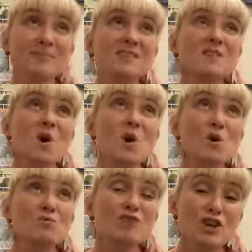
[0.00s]
So,
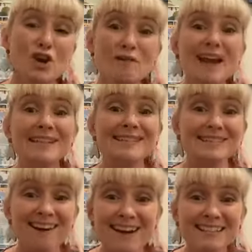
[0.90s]
you know, it's
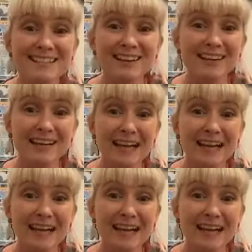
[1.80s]
nice that I can